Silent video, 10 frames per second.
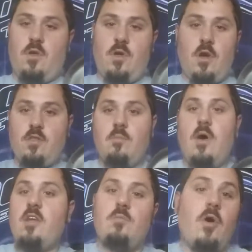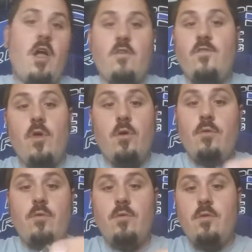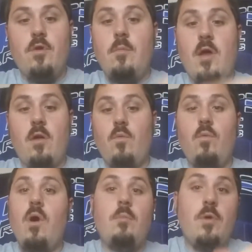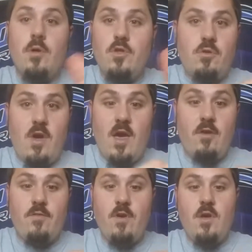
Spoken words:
customizable airflow no matter what build you have.